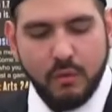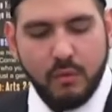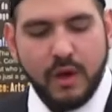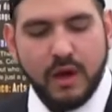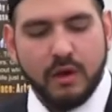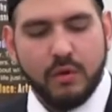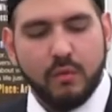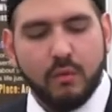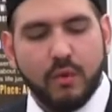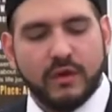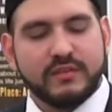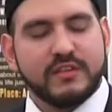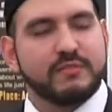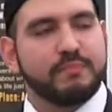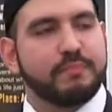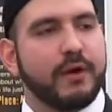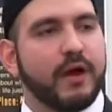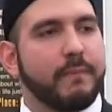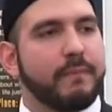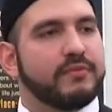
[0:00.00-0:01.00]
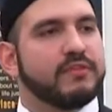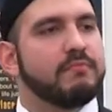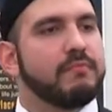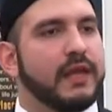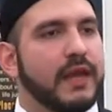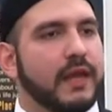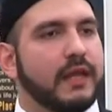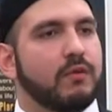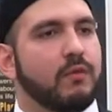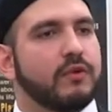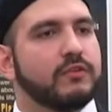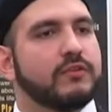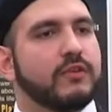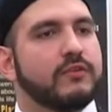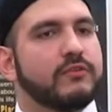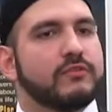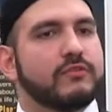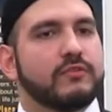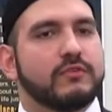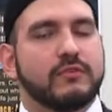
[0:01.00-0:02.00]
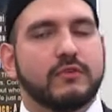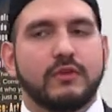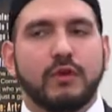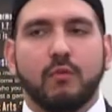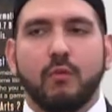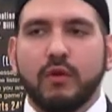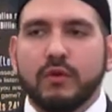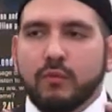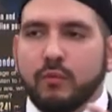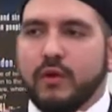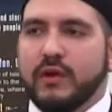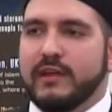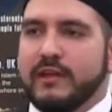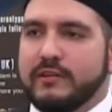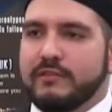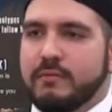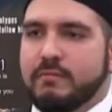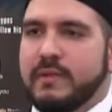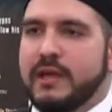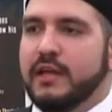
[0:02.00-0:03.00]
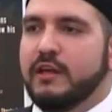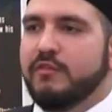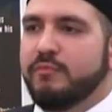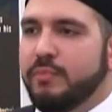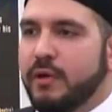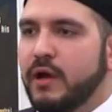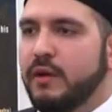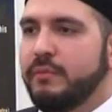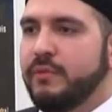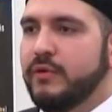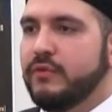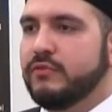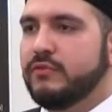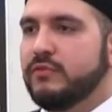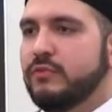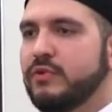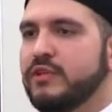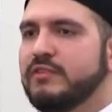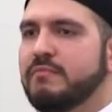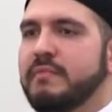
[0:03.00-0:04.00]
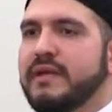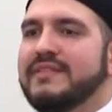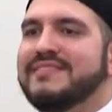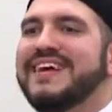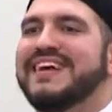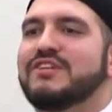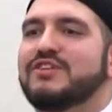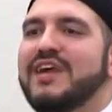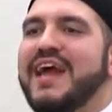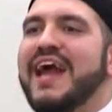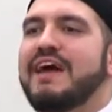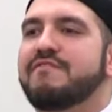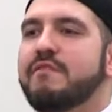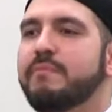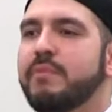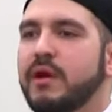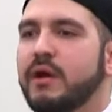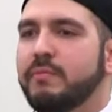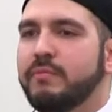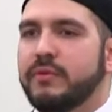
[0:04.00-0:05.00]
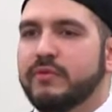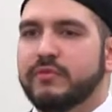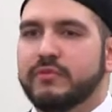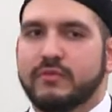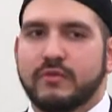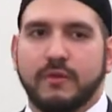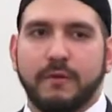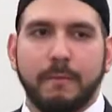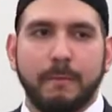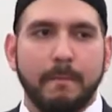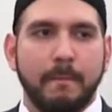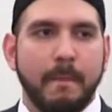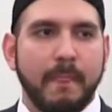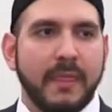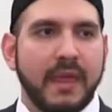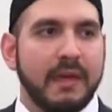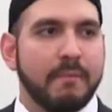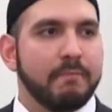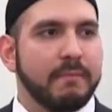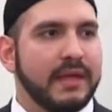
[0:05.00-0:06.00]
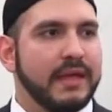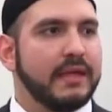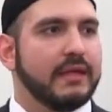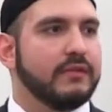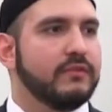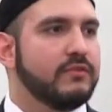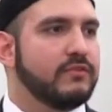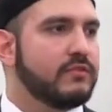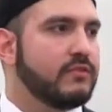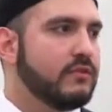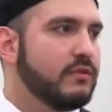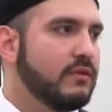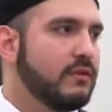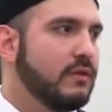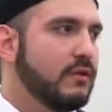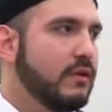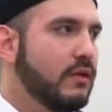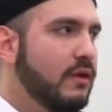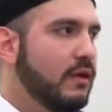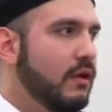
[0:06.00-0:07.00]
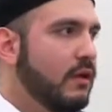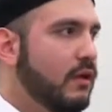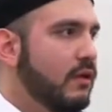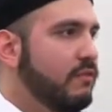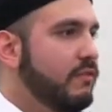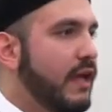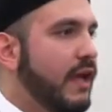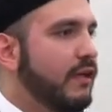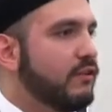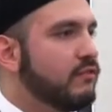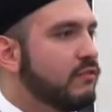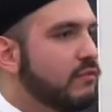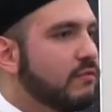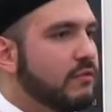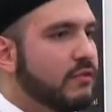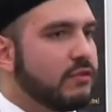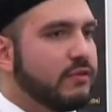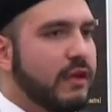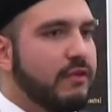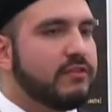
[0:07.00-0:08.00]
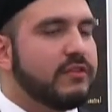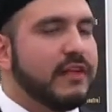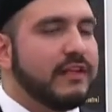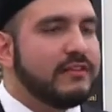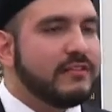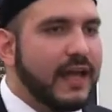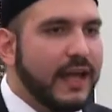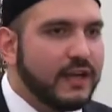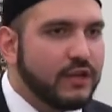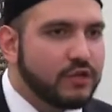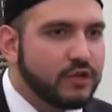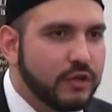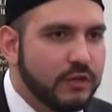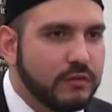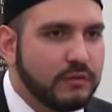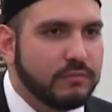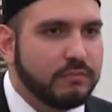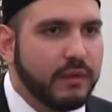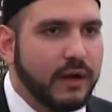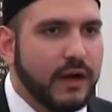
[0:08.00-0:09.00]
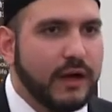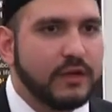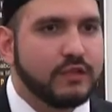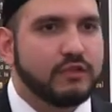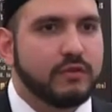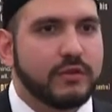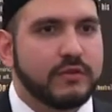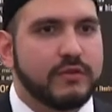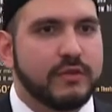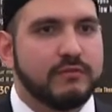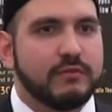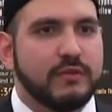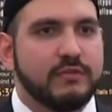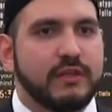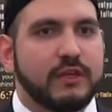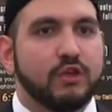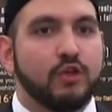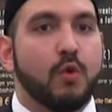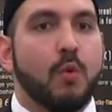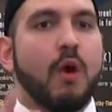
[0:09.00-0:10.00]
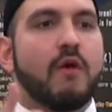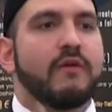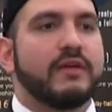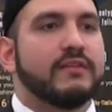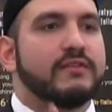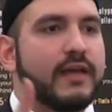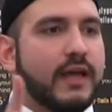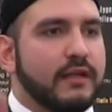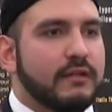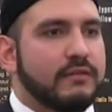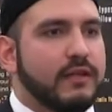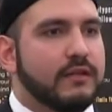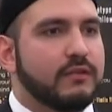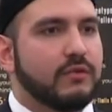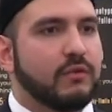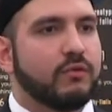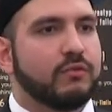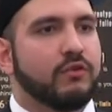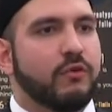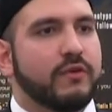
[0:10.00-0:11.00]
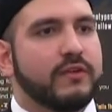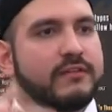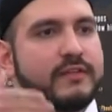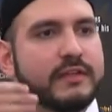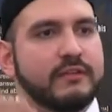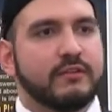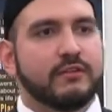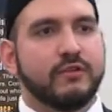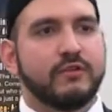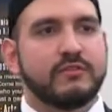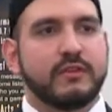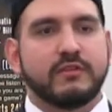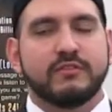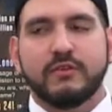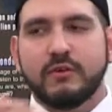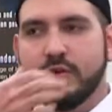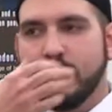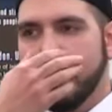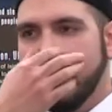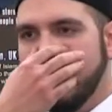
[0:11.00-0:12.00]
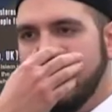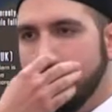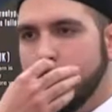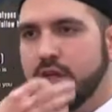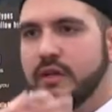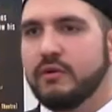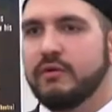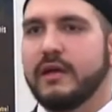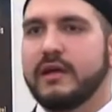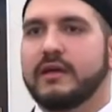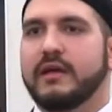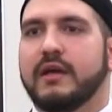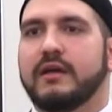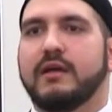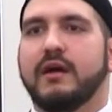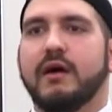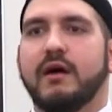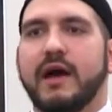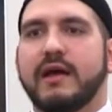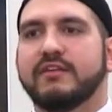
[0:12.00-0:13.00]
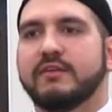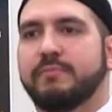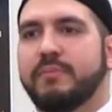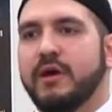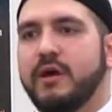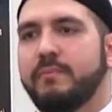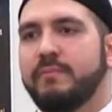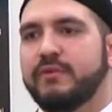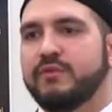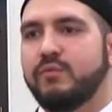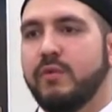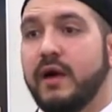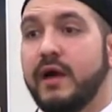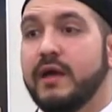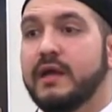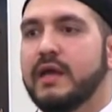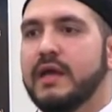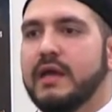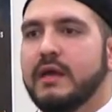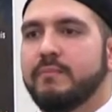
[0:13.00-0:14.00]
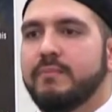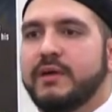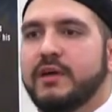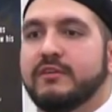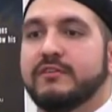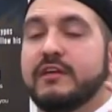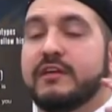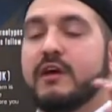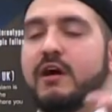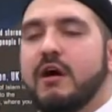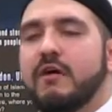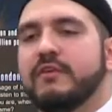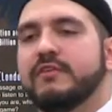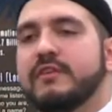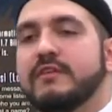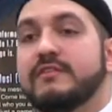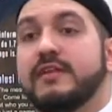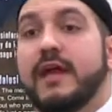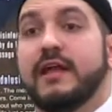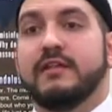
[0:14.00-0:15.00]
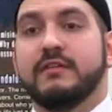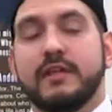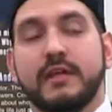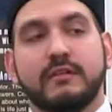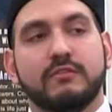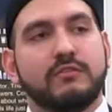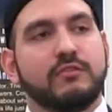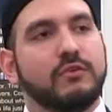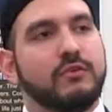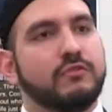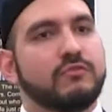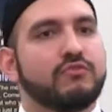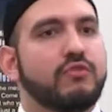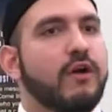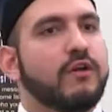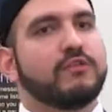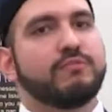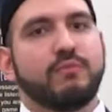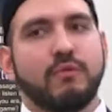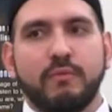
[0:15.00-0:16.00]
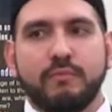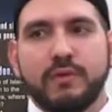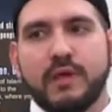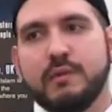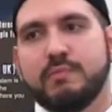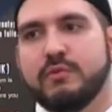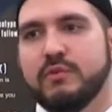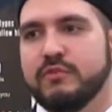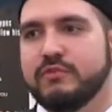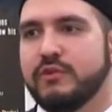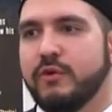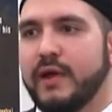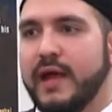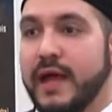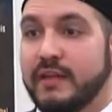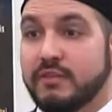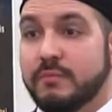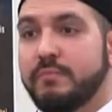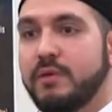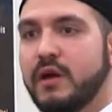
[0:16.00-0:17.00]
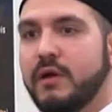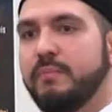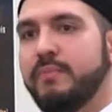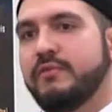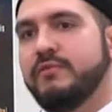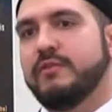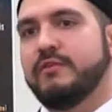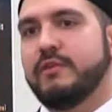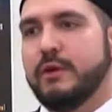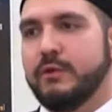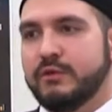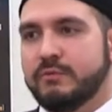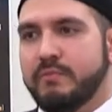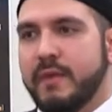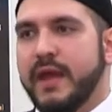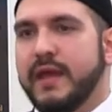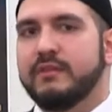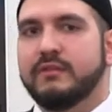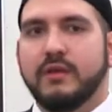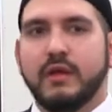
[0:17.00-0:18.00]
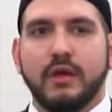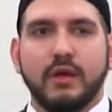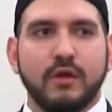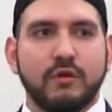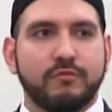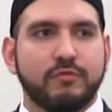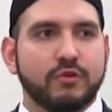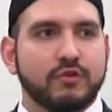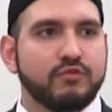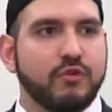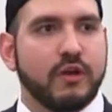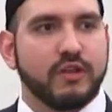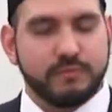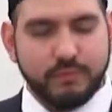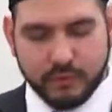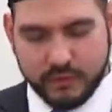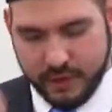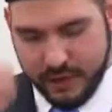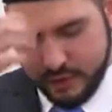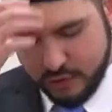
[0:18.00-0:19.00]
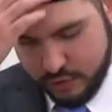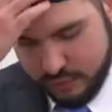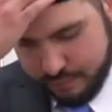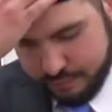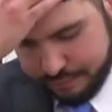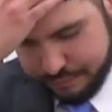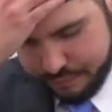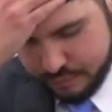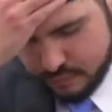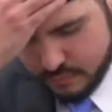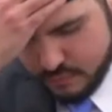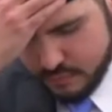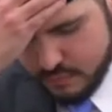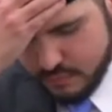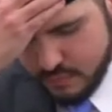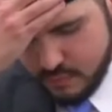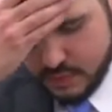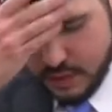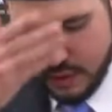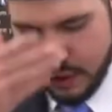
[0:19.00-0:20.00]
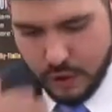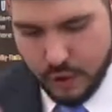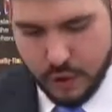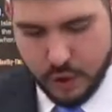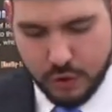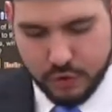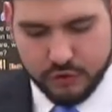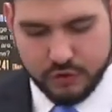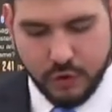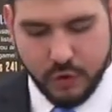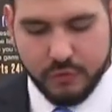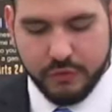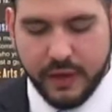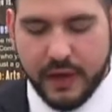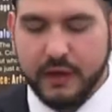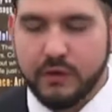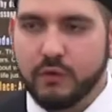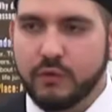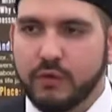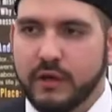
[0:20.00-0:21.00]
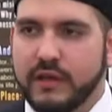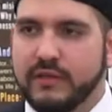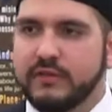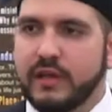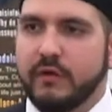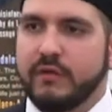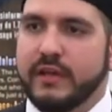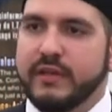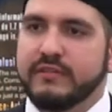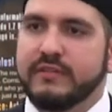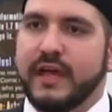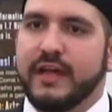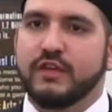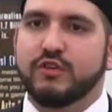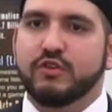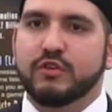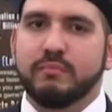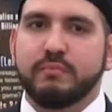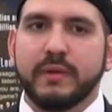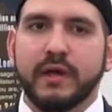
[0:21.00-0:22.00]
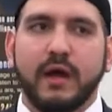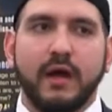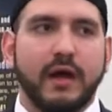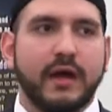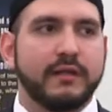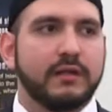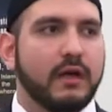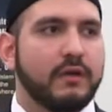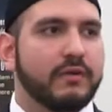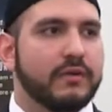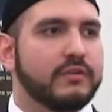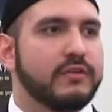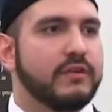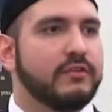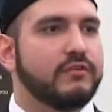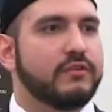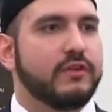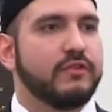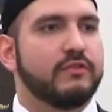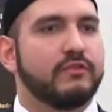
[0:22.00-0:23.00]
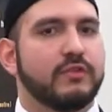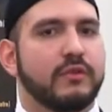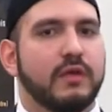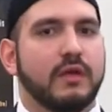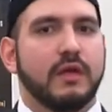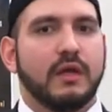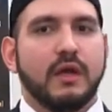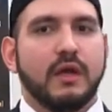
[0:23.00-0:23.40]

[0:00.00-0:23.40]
Well, what does purpose mean? What is the meaning of purpose? What does it mean to actually have a purpose? It means that there's an intention behind your existence, that you are intended, or you're intended to do something. So, like a car has a purpose. Why? Because a car is intended to transport people. So it has a purpose. It was made for transportation. So then, is there an intention behind our existence?